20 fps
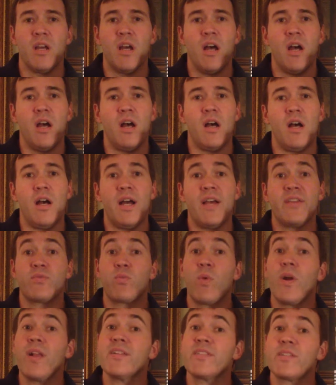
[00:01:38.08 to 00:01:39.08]
as
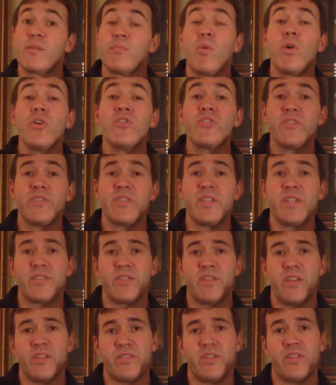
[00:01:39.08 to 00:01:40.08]
well as emergency
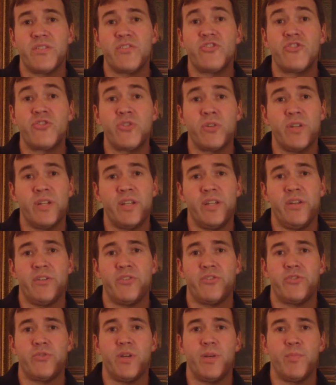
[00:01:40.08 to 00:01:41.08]
assistance during your
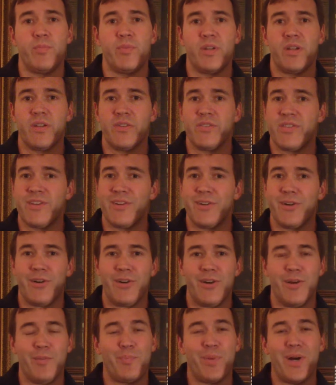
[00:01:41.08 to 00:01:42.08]
trip, because there
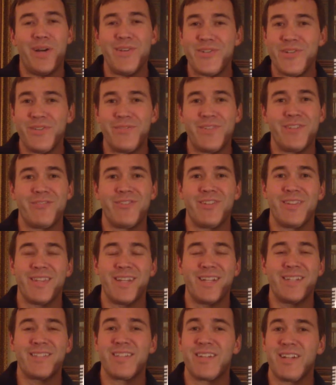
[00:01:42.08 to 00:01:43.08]
are a bunch of different
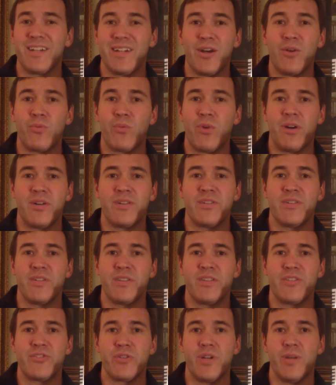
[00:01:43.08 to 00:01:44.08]
things that can go wrong during
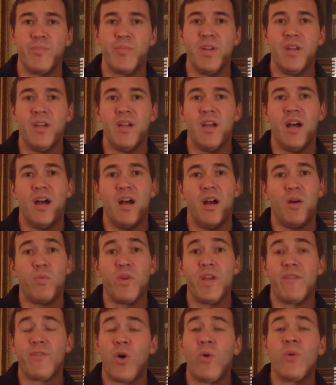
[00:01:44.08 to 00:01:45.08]
the trip.
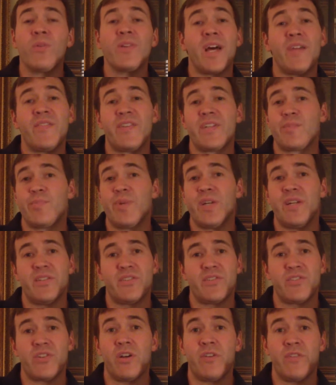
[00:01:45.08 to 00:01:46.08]
We have a whole lot of
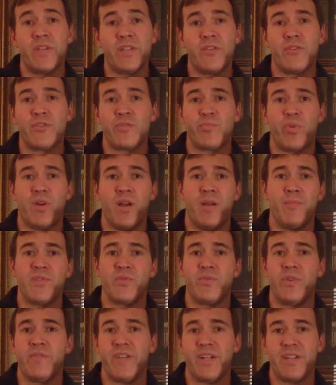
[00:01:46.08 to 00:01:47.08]
experience solving those problems.
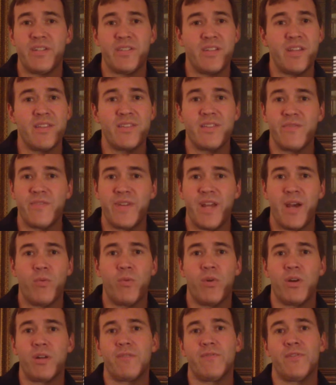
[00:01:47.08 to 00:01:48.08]
We have an extensive
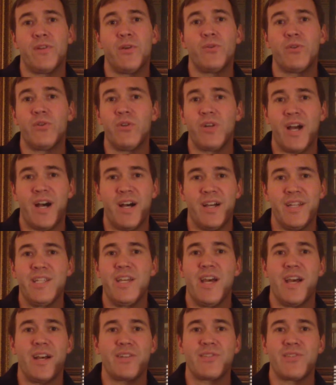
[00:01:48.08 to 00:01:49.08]
network of local
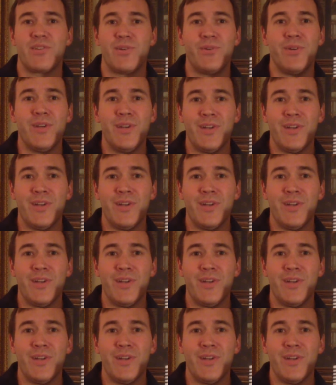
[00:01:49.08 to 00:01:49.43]
contacts, so